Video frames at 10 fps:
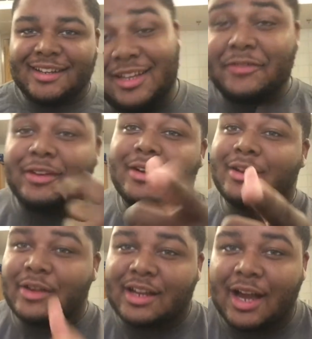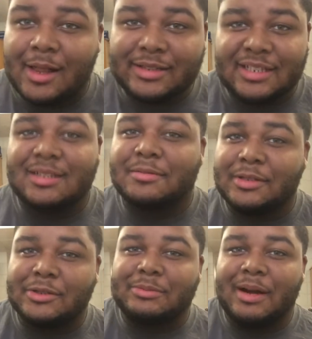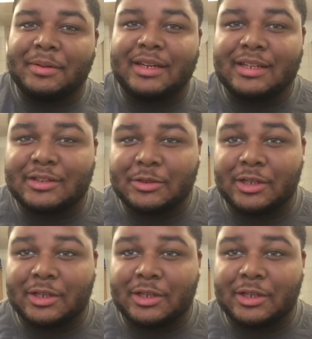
If you're gonna go to college, that's something you should probably get into.